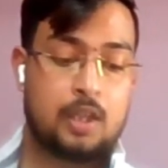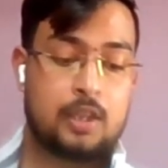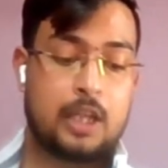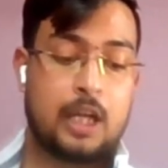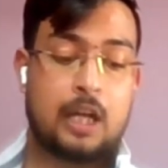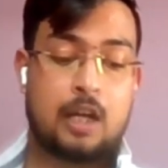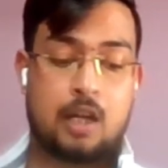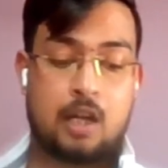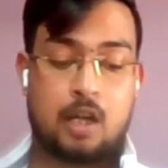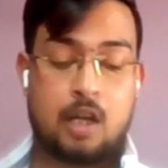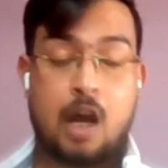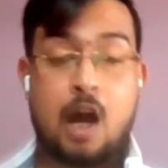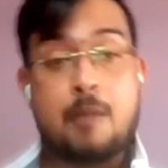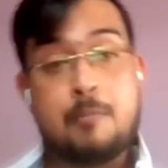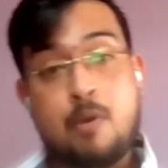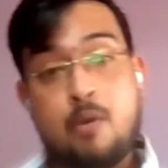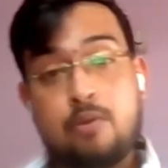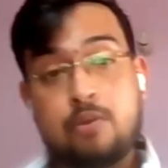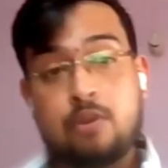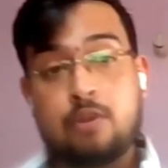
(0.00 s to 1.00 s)
the
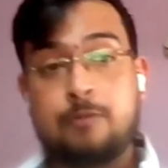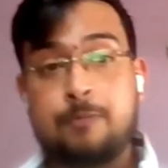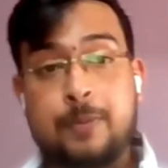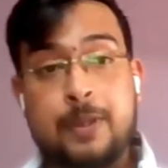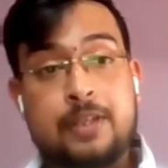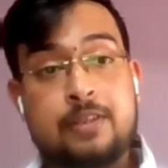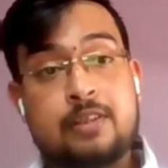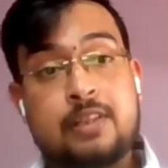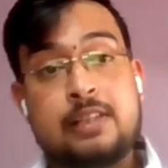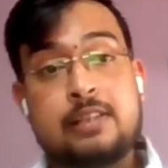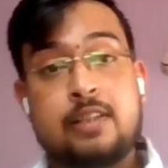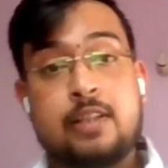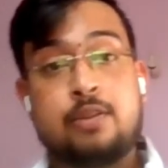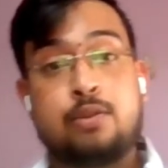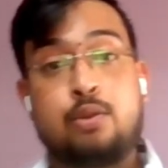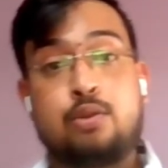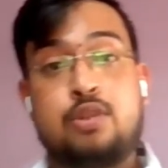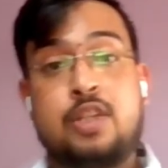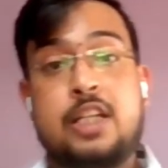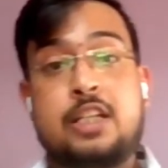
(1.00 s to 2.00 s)
amount of pixels
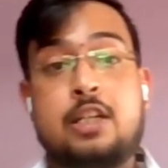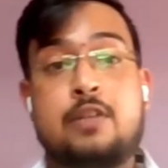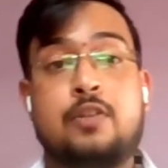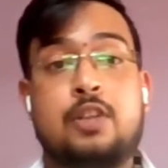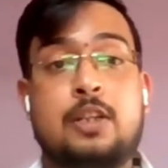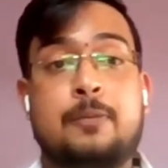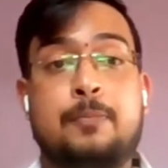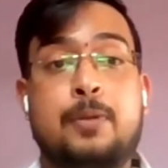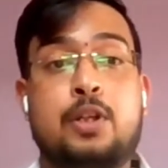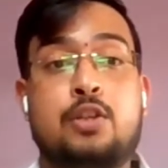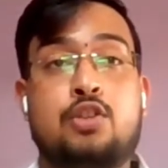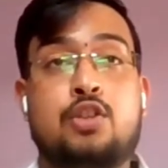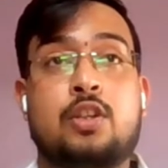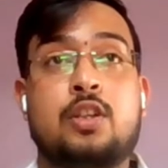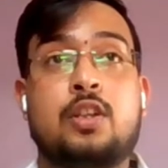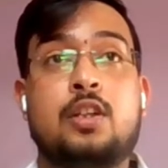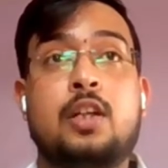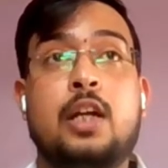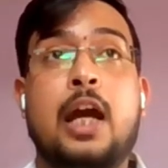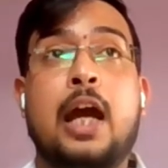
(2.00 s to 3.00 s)
associated with the
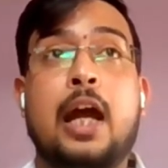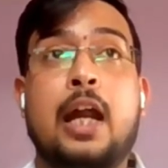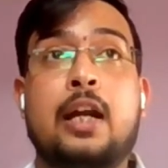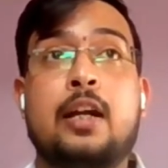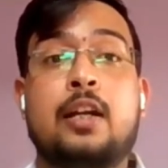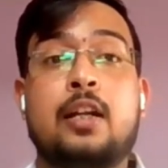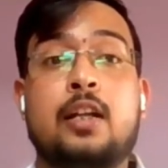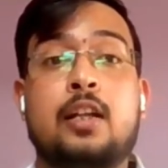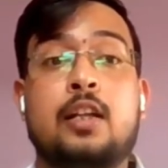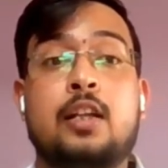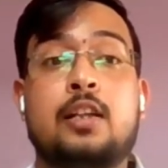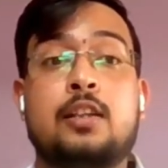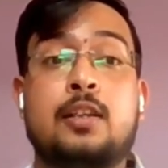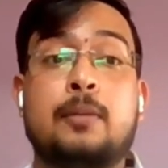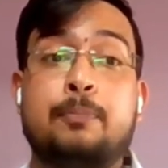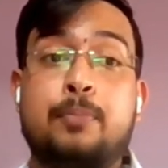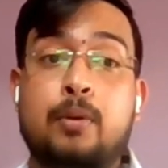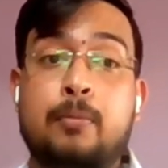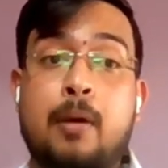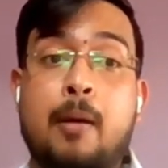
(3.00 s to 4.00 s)
picture and
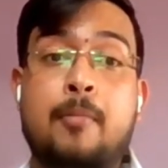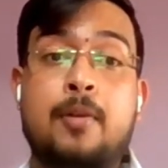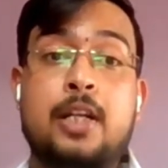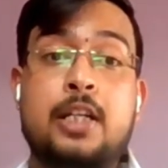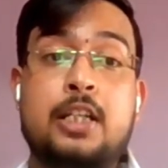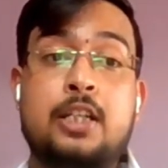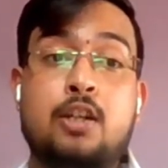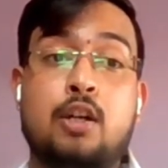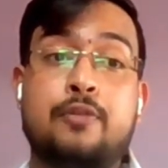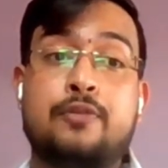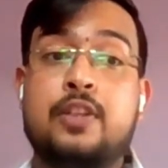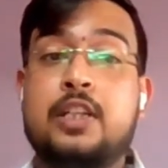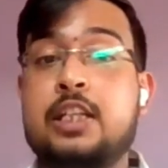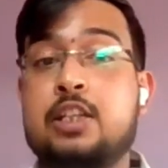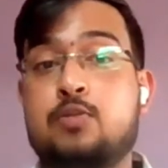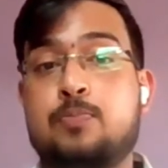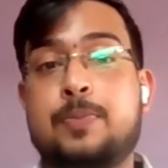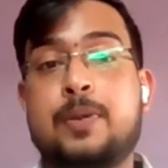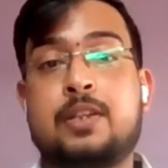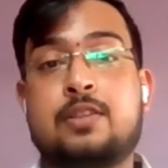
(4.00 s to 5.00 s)
the probability of
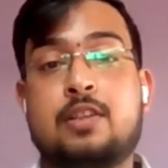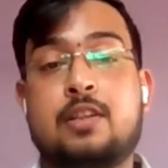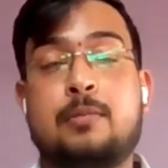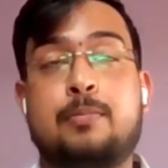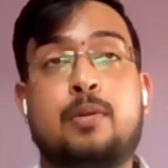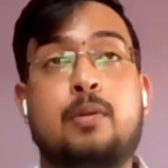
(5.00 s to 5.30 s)
each pixel,